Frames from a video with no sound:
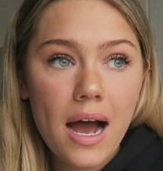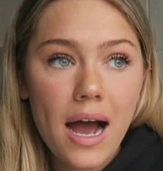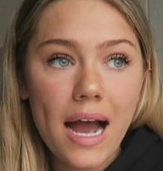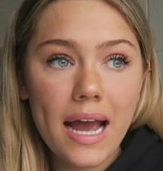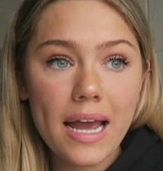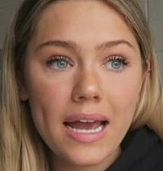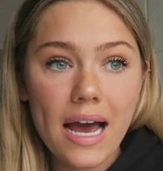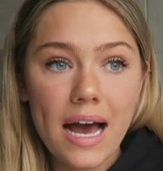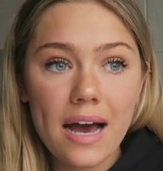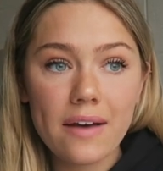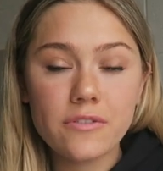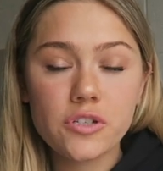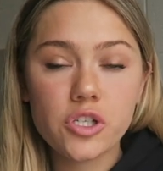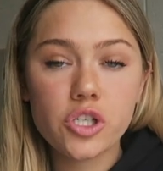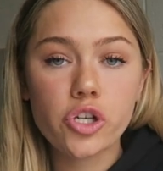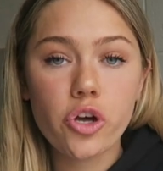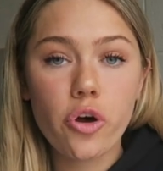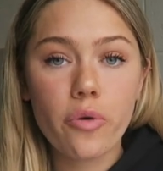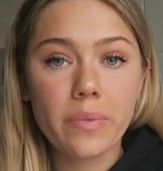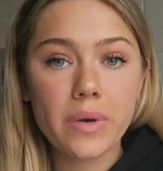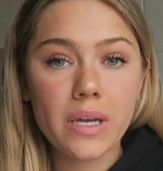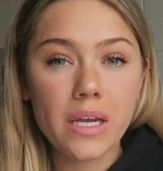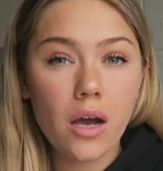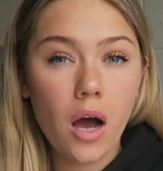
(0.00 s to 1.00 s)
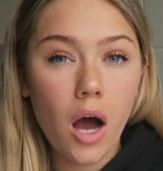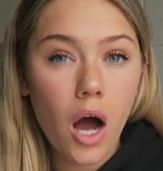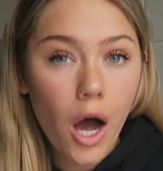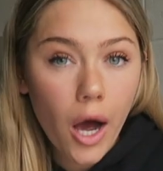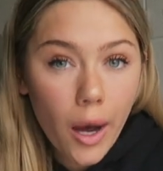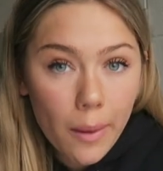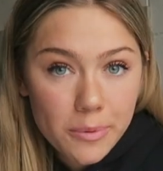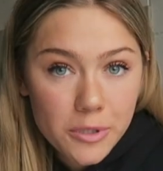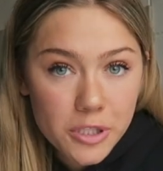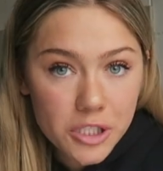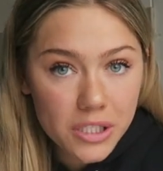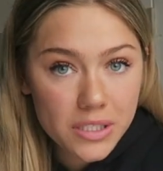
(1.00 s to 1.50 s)
I have so many
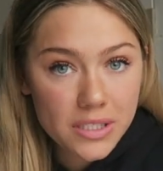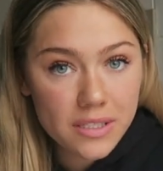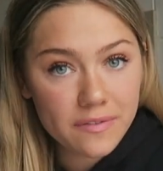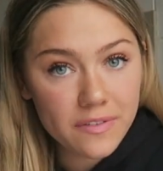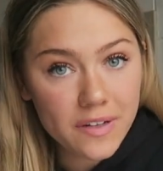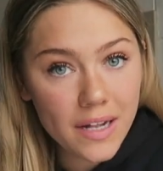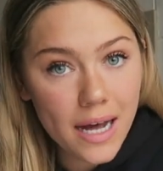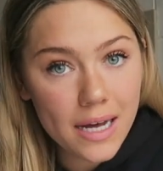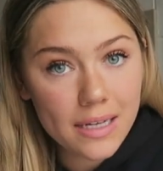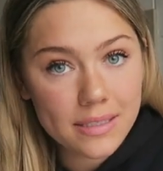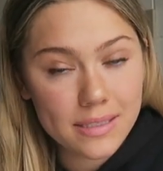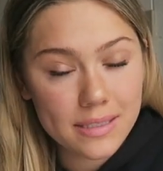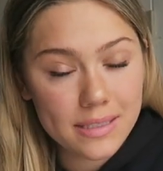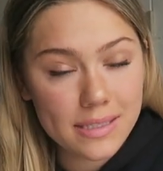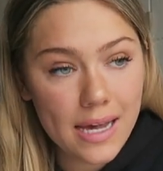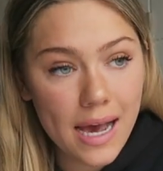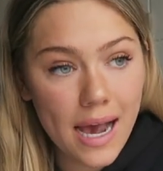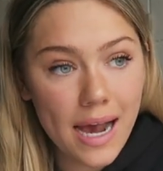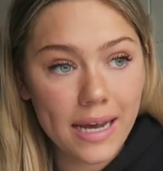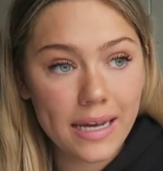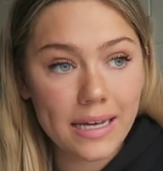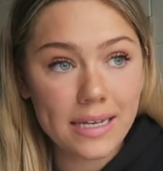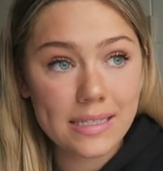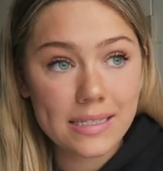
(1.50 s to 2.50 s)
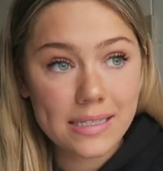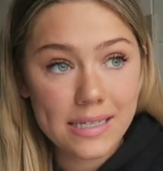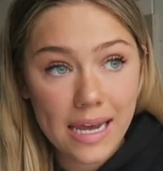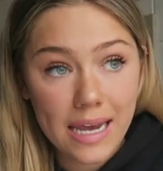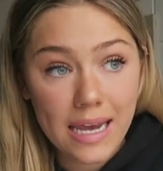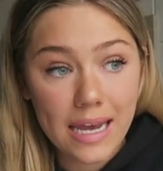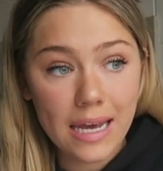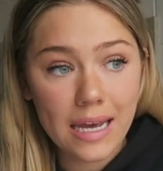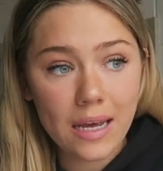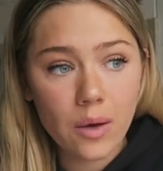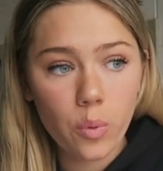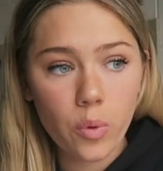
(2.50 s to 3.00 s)
options of classes that I can
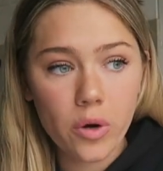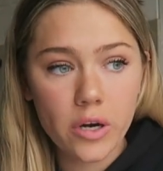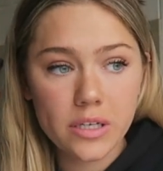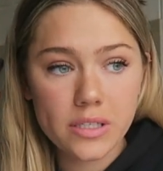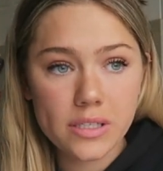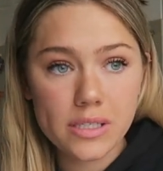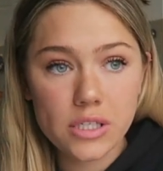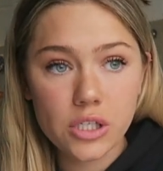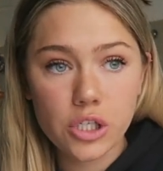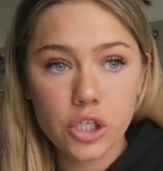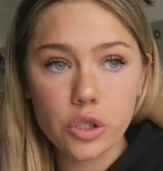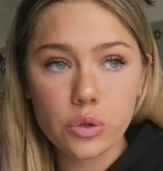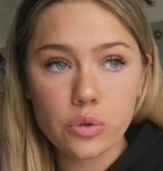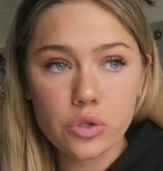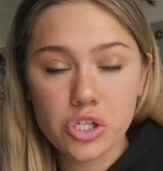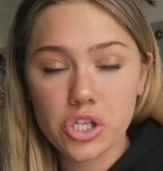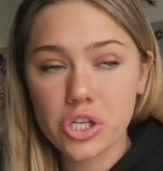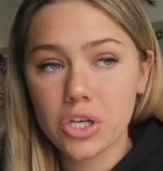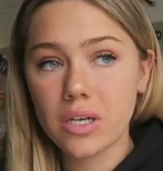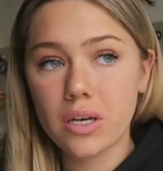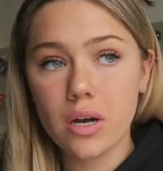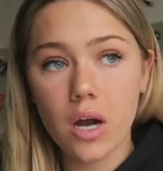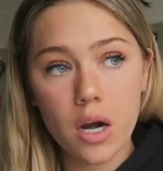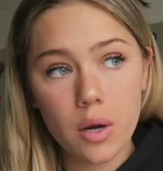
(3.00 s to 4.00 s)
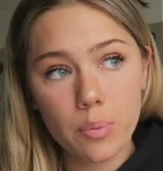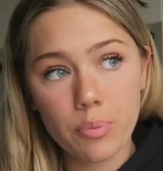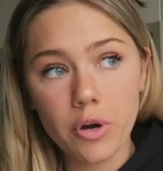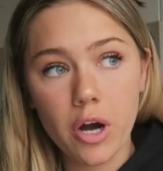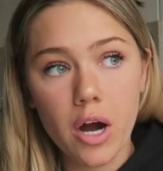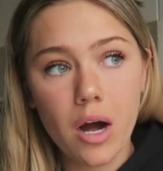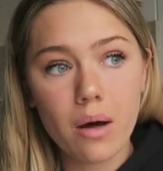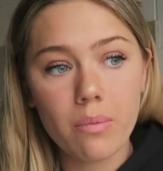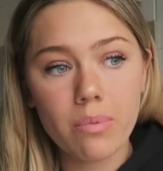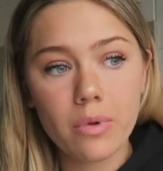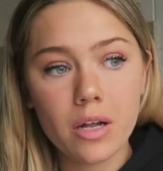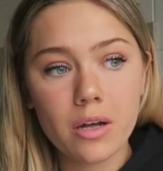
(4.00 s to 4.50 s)
take where it's usually not a
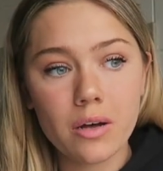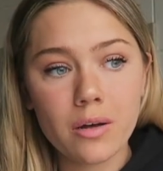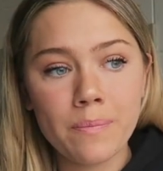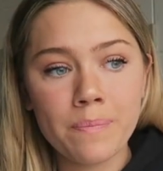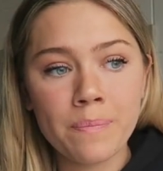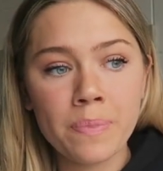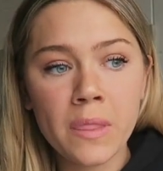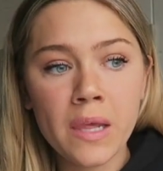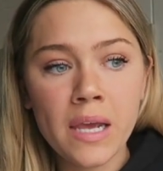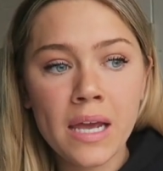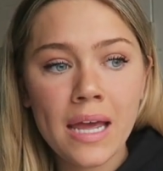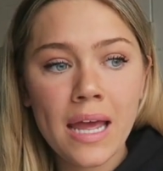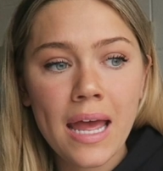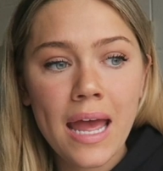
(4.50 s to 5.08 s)
problem,